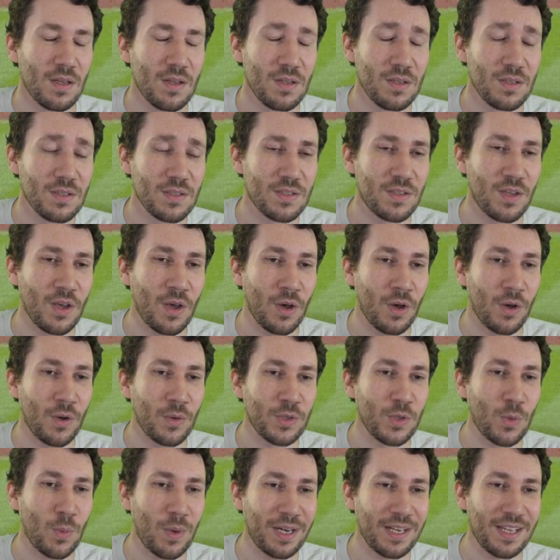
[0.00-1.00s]

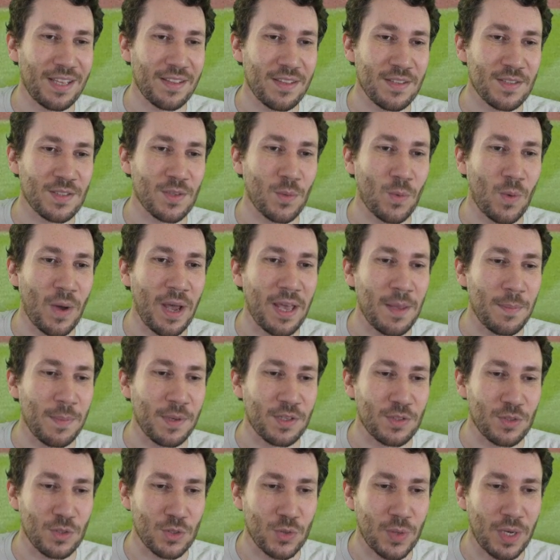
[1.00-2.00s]
So you want to get this away
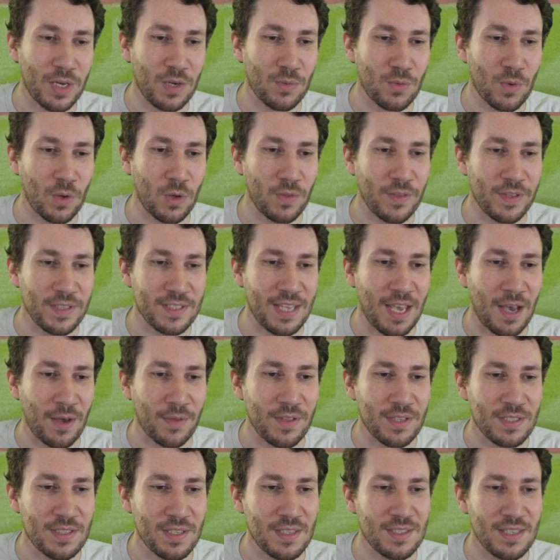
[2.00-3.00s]
because you're trying to roll this
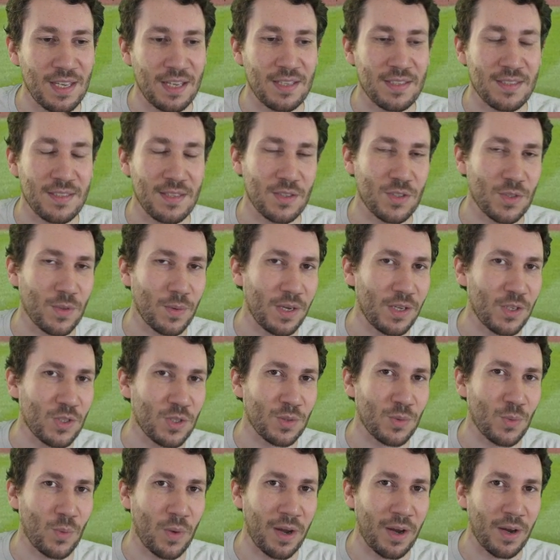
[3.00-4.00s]
out. This is a
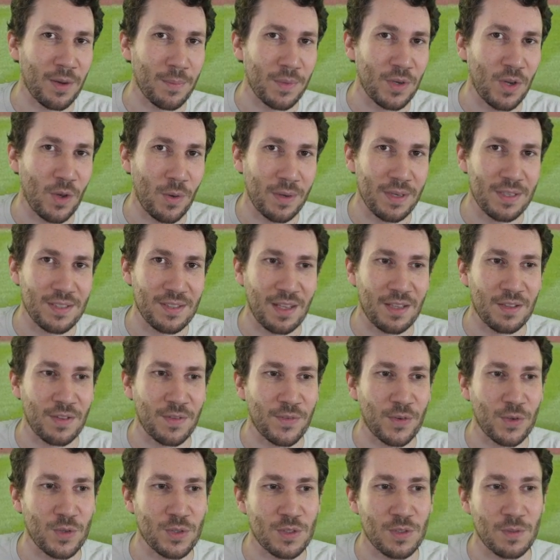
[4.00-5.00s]
situation where Manoah has allowed the
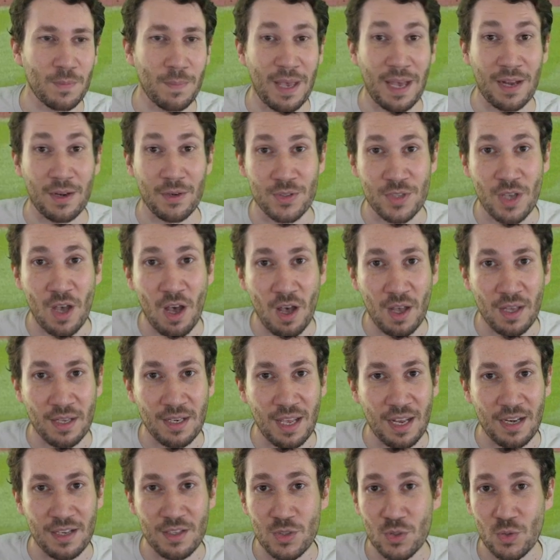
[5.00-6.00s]
first two batters on
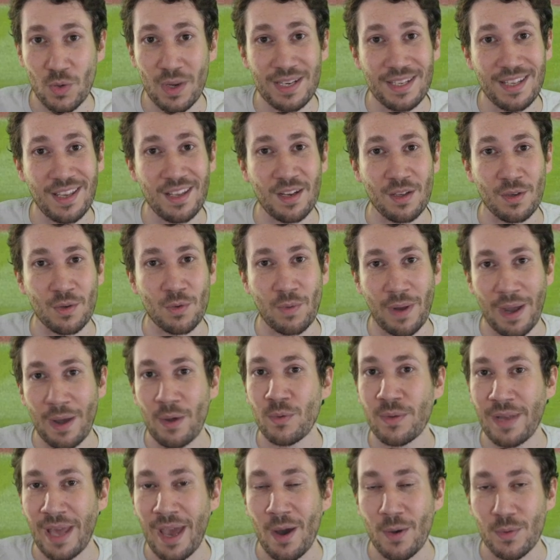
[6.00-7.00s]
and he's trying to get a
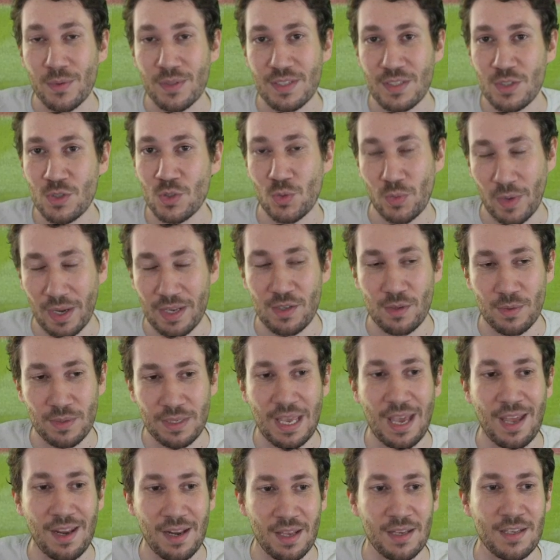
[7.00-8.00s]
ground out. He's trying to
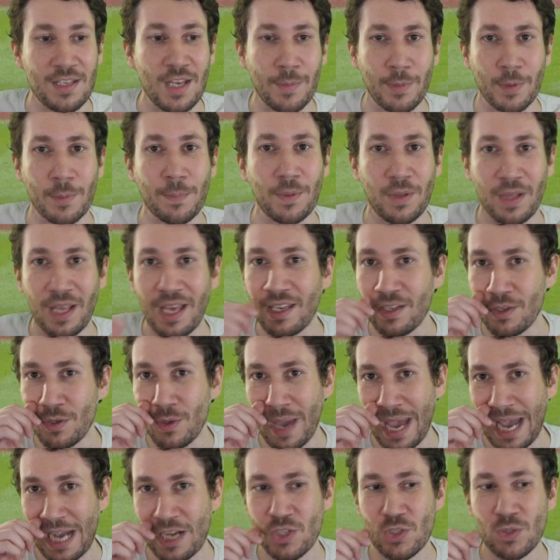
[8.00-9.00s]
get a double play.
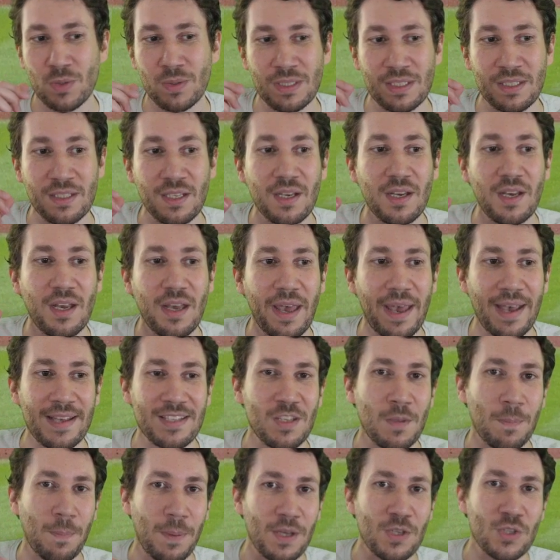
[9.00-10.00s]
You actually,
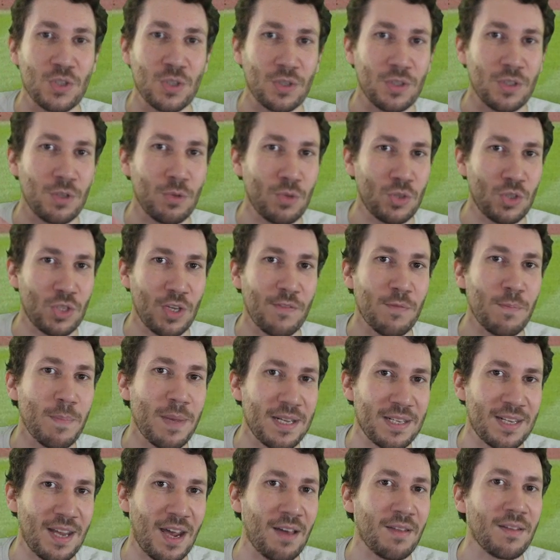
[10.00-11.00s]
as a pitcher, you shift
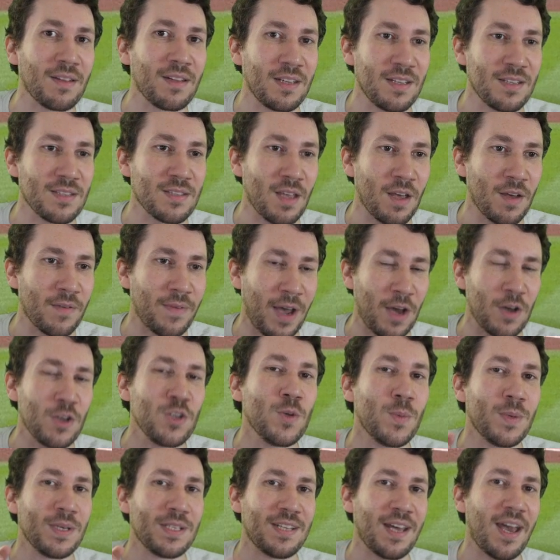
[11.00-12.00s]
mentalities of how
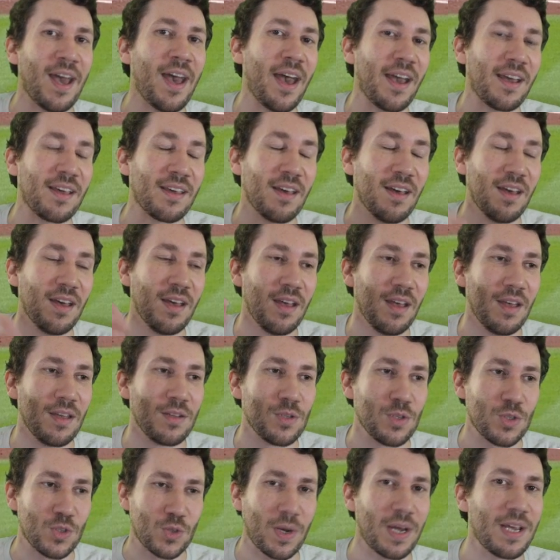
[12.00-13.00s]
you attack
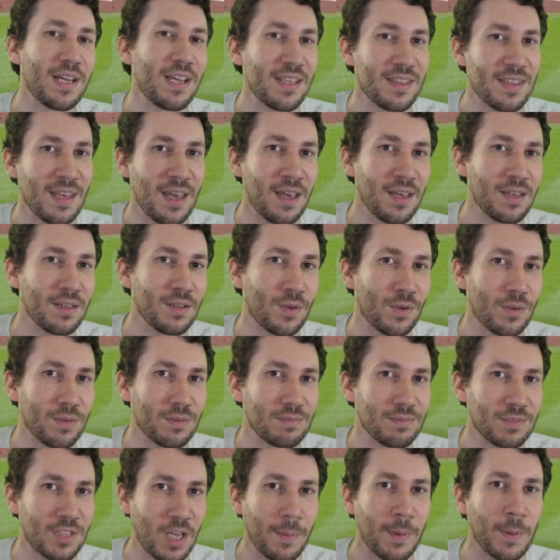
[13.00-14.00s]
to try and get that
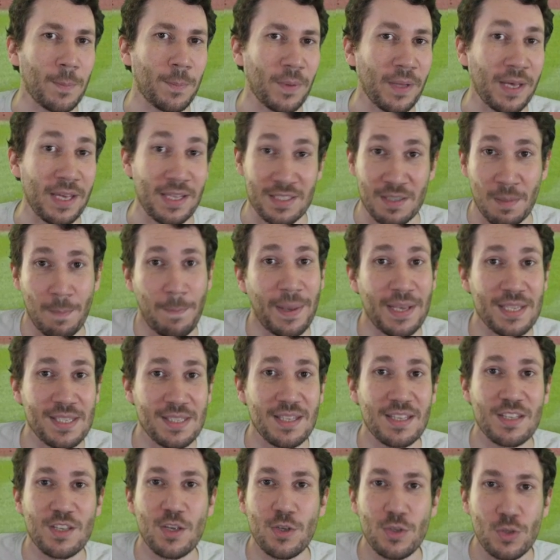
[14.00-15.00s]
double play. It's the
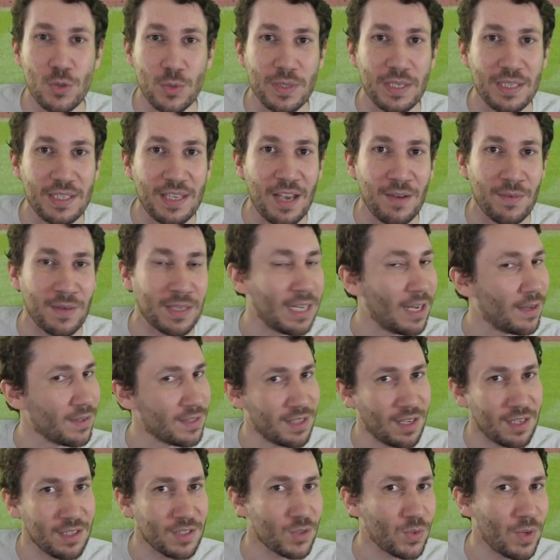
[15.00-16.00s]
best thing that you can get right now. It's
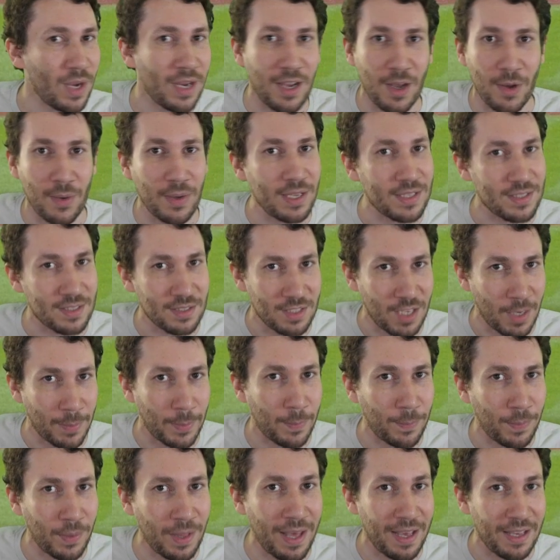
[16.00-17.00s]
not a strikeout. It's a
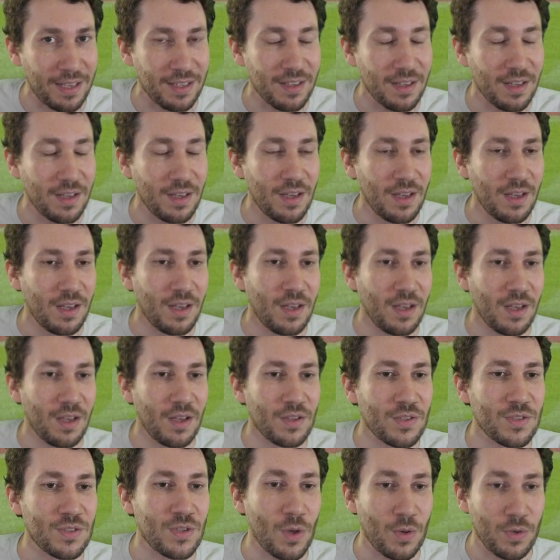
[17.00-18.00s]
double play.
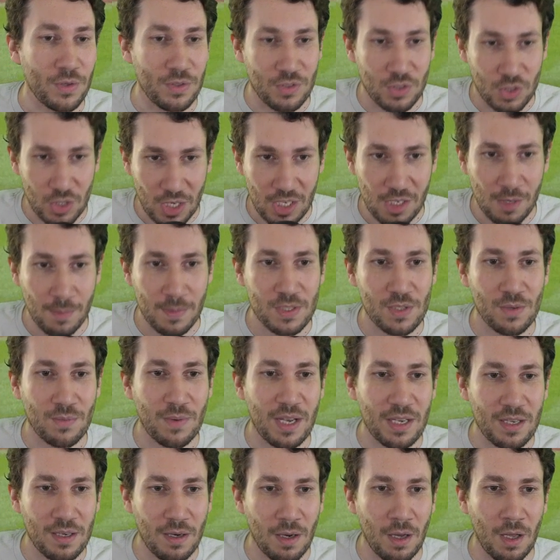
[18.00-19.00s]
So changeup is the
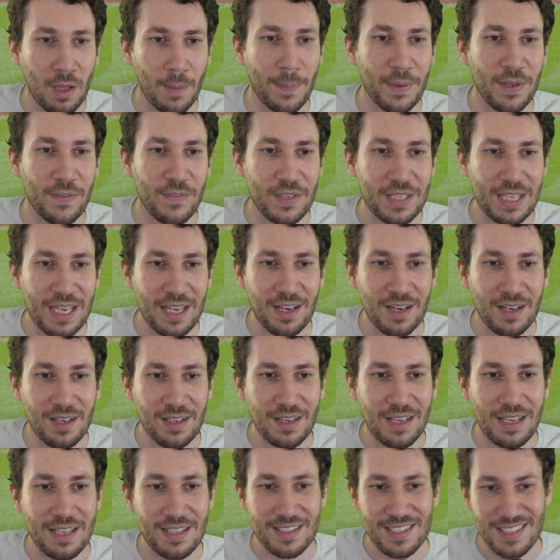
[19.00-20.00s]
right call, but if you get
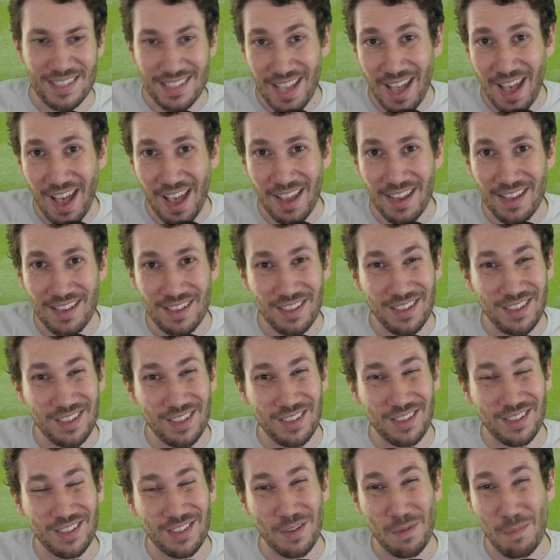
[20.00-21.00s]
it inside,
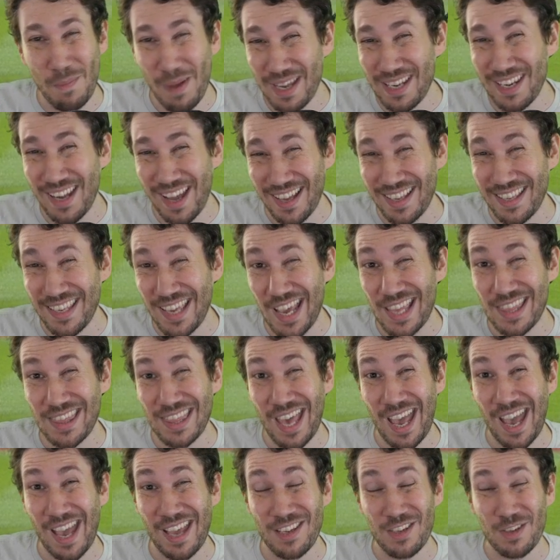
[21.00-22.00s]
you might not get
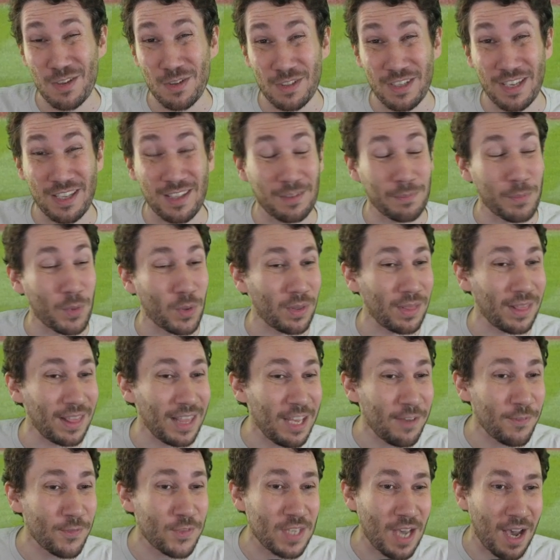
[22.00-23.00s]
that. You'll get more
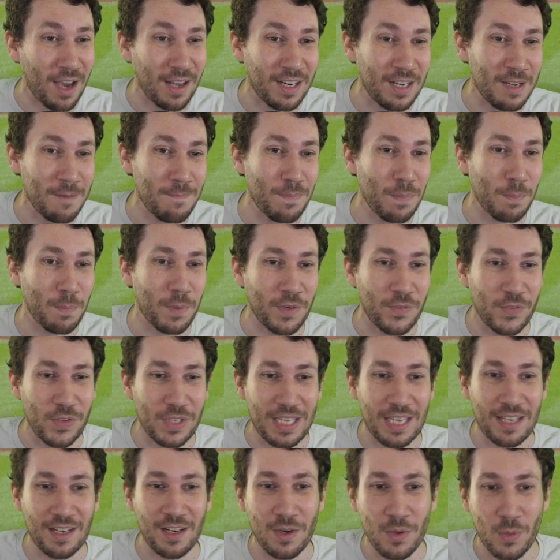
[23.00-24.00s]
lift on it, but if you
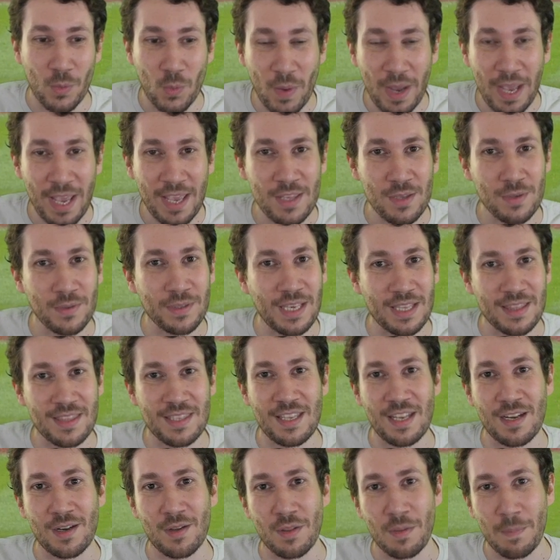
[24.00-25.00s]
get it away, you'll get
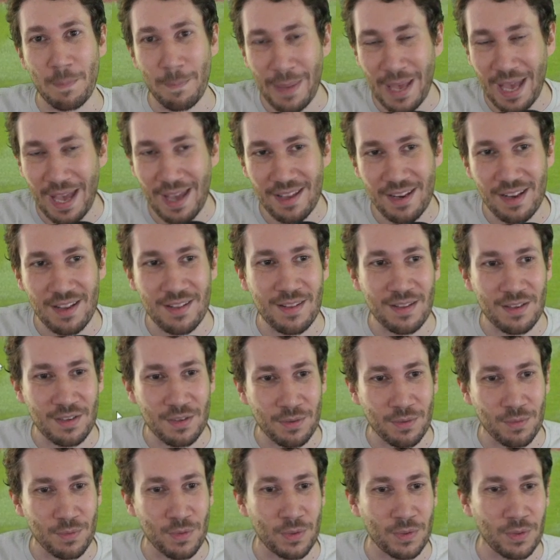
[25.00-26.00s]
the end of the bat, and then
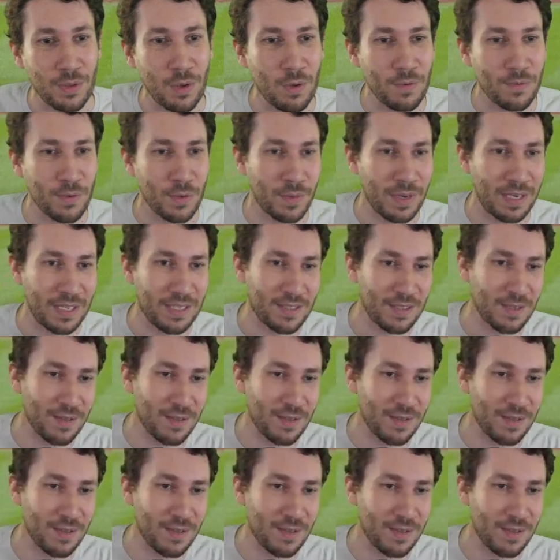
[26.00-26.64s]
you'll roll over, right?